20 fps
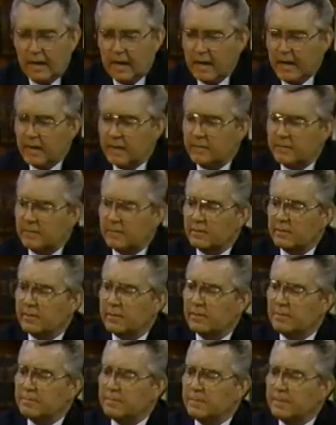And
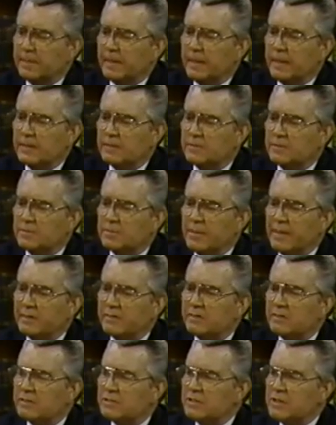it's
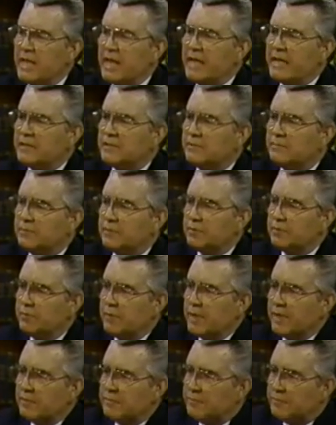about the size of a
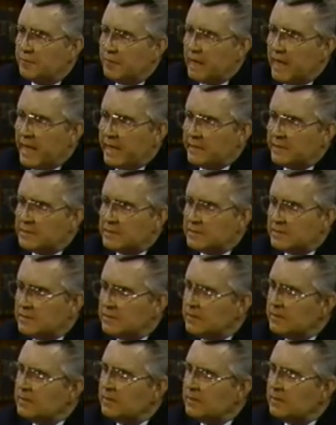grain of rice.